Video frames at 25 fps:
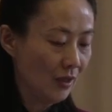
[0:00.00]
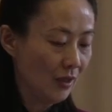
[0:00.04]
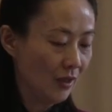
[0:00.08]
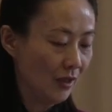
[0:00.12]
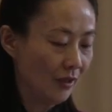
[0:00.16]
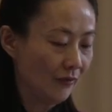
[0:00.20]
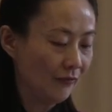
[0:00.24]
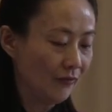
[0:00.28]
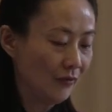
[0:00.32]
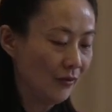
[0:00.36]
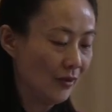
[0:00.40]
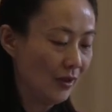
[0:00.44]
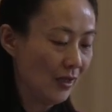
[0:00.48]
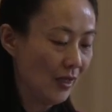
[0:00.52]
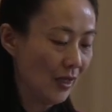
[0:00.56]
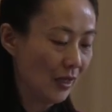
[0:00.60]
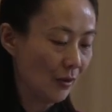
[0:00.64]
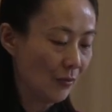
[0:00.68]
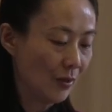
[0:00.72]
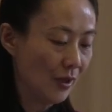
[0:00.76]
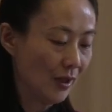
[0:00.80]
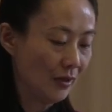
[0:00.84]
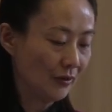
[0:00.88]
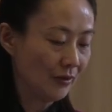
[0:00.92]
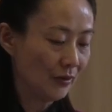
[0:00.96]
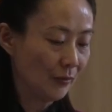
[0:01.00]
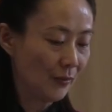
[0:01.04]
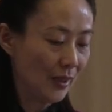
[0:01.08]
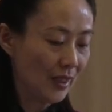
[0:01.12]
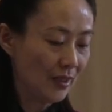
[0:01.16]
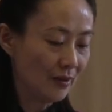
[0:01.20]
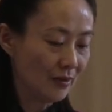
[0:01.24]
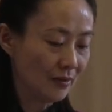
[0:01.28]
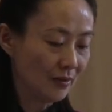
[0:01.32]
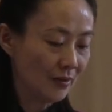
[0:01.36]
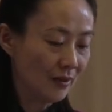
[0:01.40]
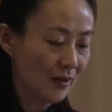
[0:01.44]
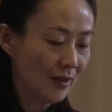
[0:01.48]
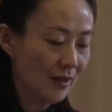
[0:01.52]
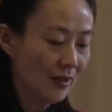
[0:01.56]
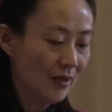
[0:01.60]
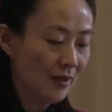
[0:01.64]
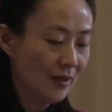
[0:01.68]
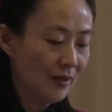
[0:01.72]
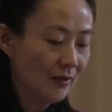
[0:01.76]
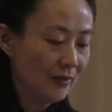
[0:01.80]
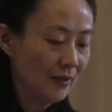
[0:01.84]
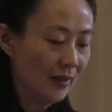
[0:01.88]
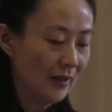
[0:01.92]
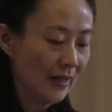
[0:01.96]
of, I quote reader,
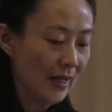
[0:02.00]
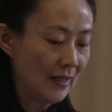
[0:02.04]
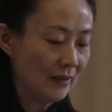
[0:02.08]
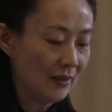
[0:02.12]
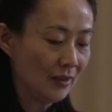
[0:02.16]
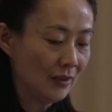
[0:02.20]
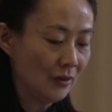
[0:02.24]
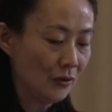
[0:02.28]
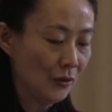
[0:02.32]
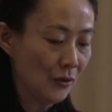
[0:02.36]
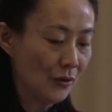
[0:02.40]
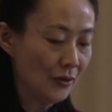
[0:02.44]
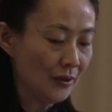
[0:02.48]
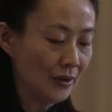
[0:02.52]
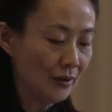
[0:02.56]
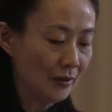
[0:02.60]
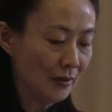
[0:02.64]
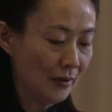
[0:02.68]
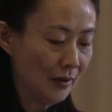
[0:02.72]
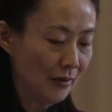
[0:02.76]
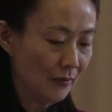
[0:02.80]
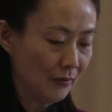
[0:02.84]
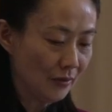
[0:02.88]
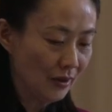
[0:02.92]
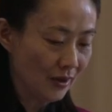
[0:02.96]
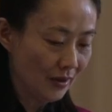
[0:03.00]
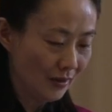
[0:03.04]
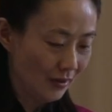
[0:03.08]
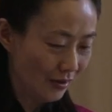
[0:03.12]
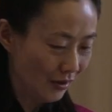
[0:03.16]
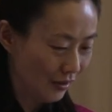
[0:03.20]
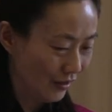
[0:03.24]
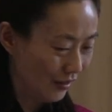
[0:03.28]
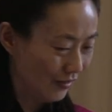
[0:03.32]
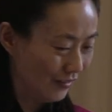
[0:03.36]
the Latitudinarians